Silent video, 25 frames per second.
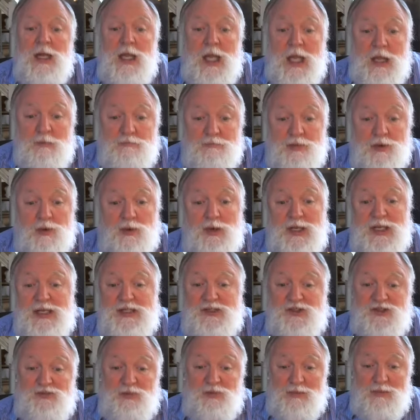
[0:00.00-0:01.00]

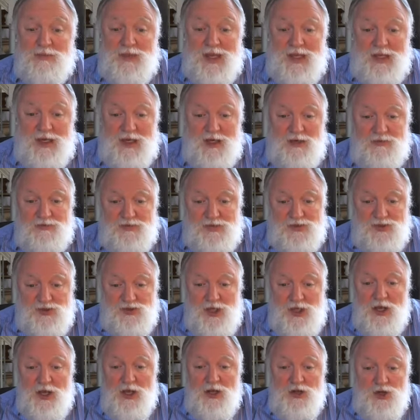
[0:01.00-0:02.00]
Employees from that
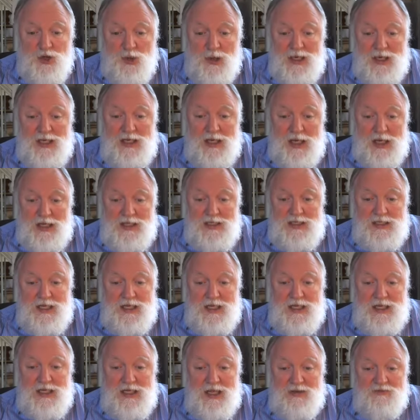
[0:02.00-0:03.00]
office joined
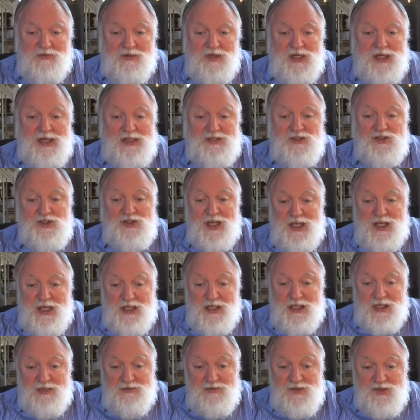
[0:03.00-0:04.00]
19 Devon
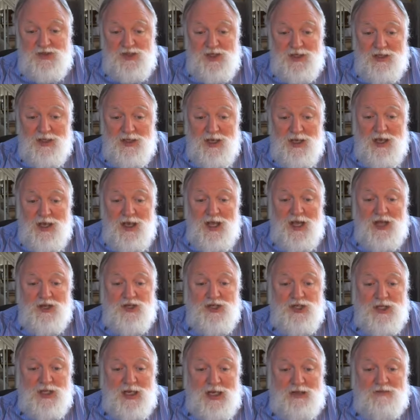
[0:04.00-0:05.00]
executives and
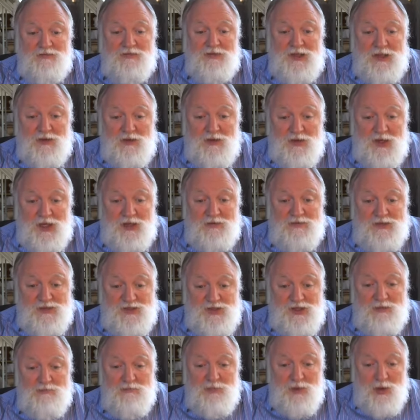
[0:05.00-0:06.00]
Gillette field
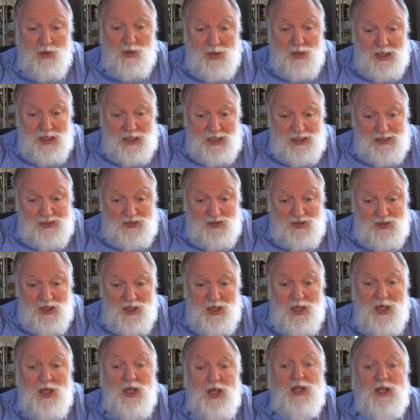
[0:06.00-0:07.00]
office employees
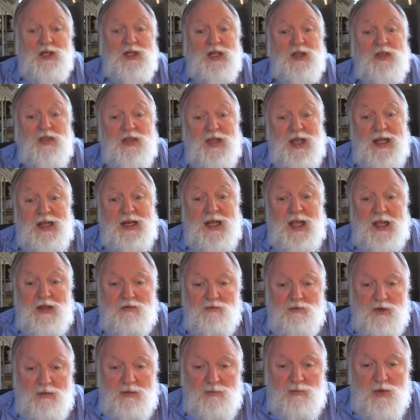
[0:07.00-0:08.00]
to thin
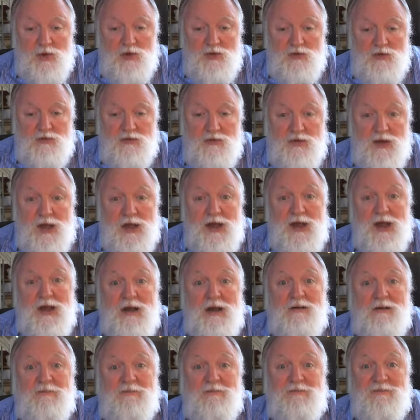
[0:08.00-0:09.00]
and remove
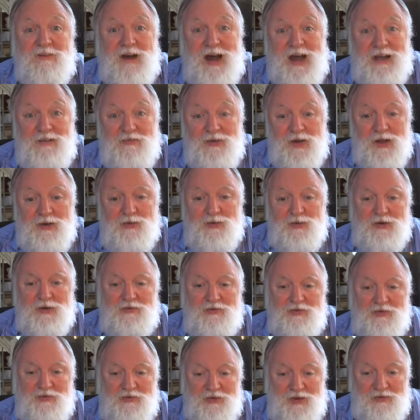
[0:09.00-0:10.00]

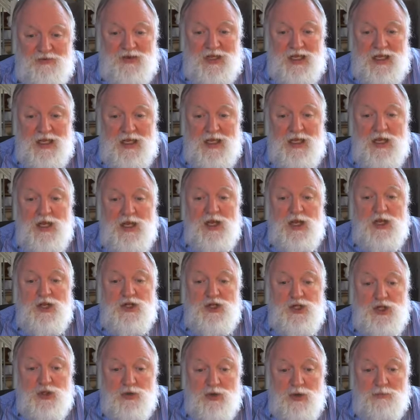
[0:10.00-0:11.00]
550
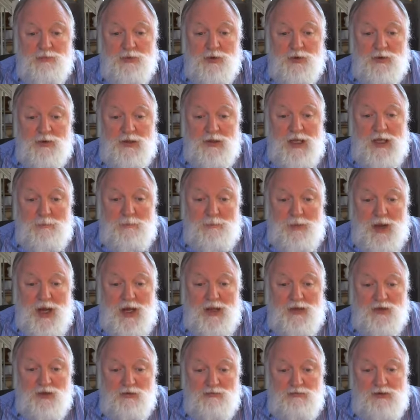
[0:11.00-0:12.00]
juniper and
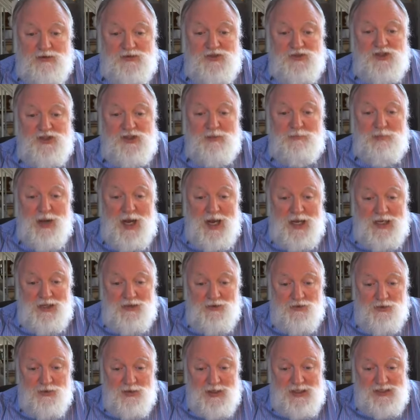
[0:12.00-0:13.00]
ponderosa
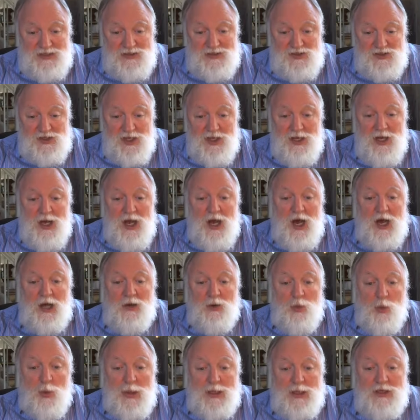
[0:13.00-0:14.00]
pine trees
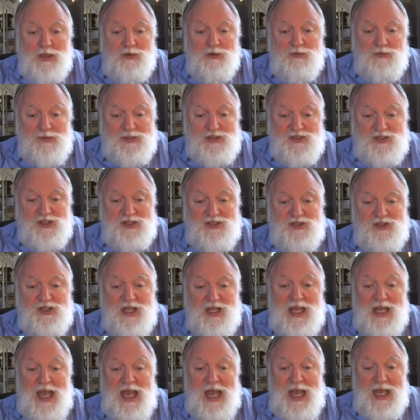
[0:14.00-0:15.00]
on
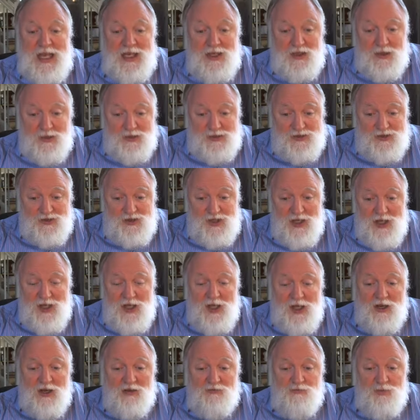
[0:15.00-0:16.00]
160 acres
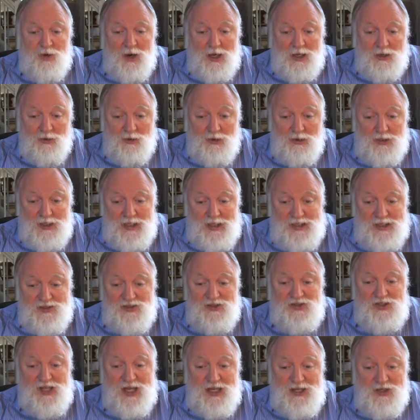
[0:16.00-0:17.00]
of priority
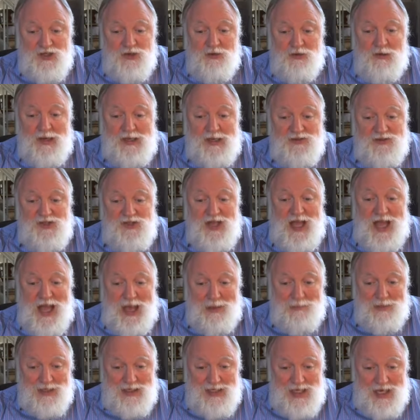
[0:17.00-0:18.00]
sage-grouse
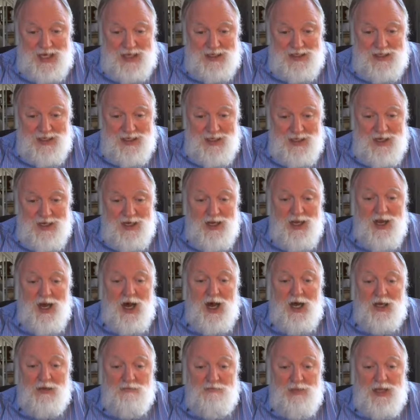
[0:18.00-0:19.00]
habitat
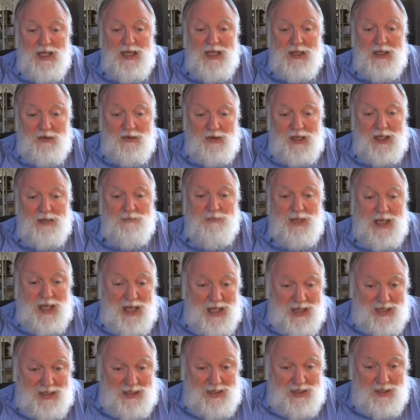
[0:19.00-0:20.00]
on BLM
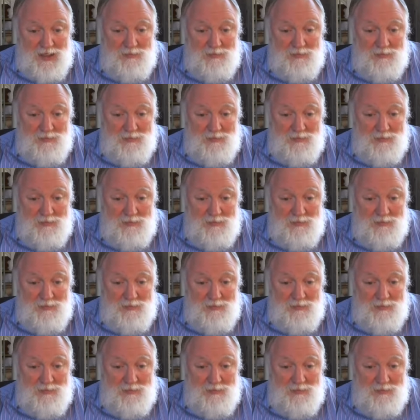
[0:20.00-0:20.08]
land.